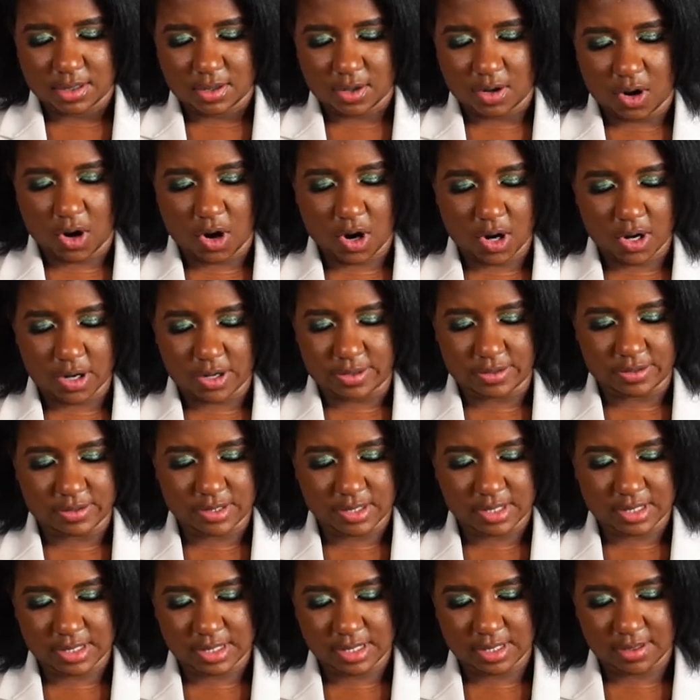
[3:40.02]

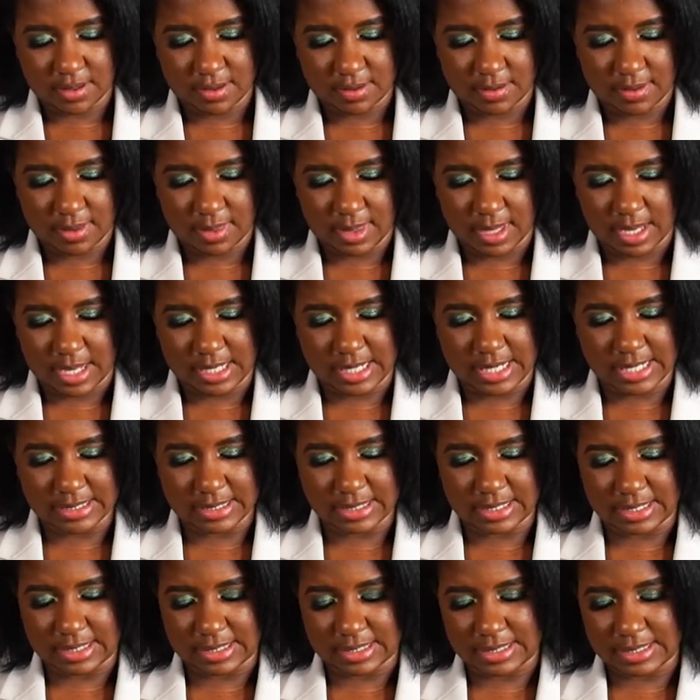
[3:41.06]
Cards. And it has
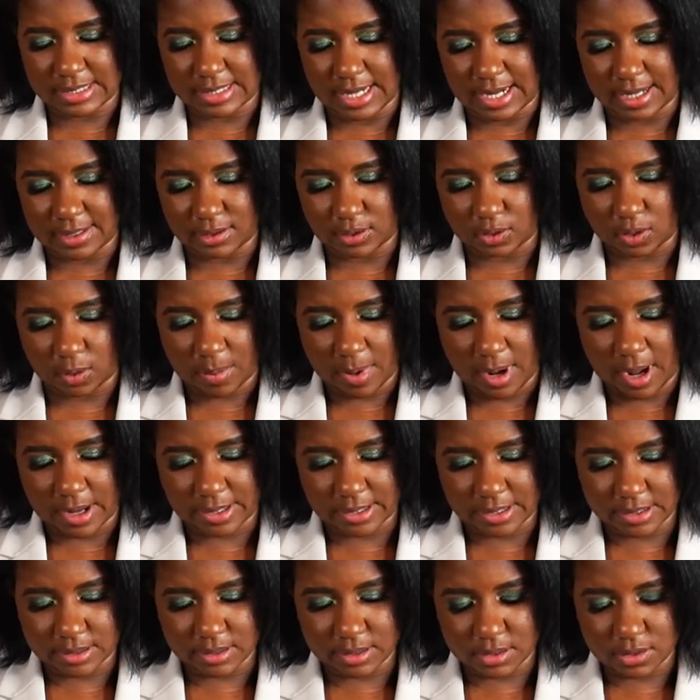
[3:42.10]
an inside little
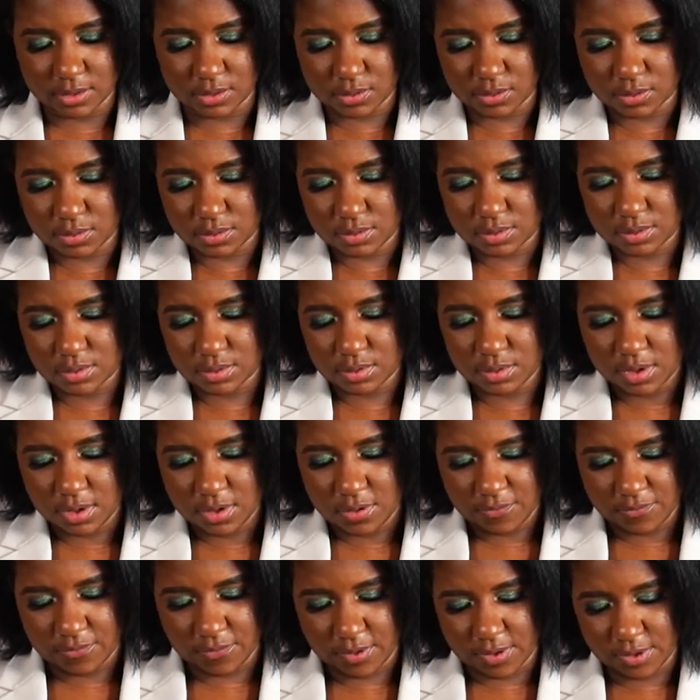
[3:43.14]
pocket too.
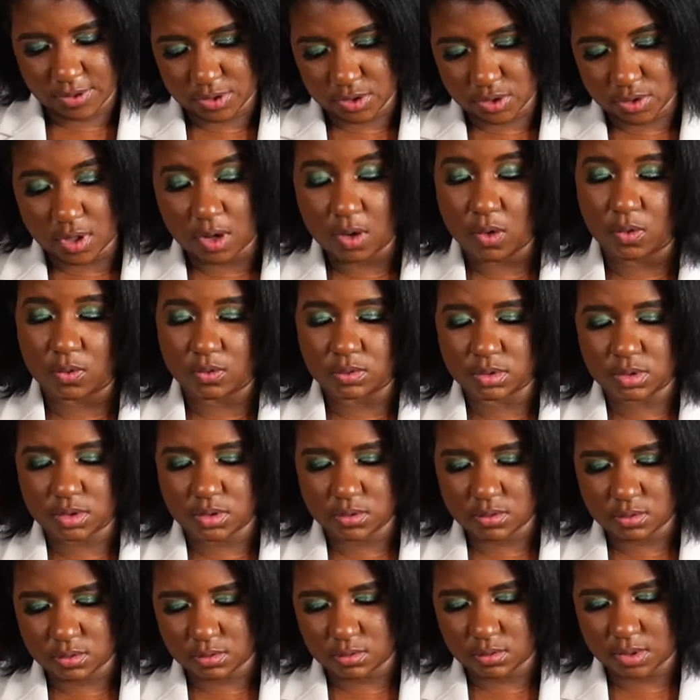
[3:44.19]
For
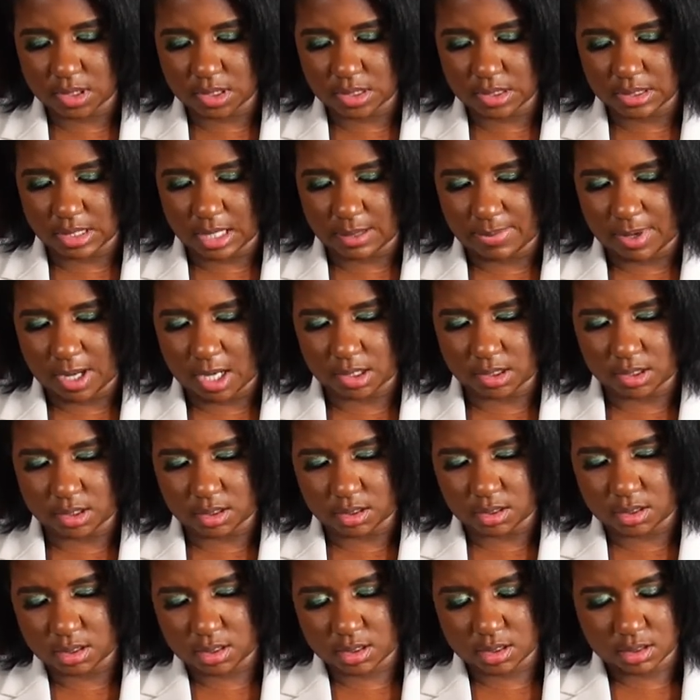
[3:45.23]
two inside
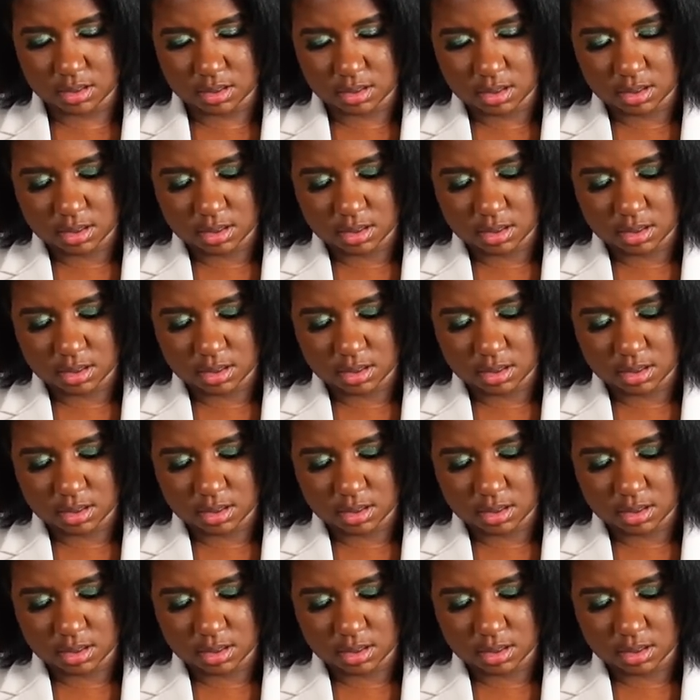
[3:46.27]
pockets.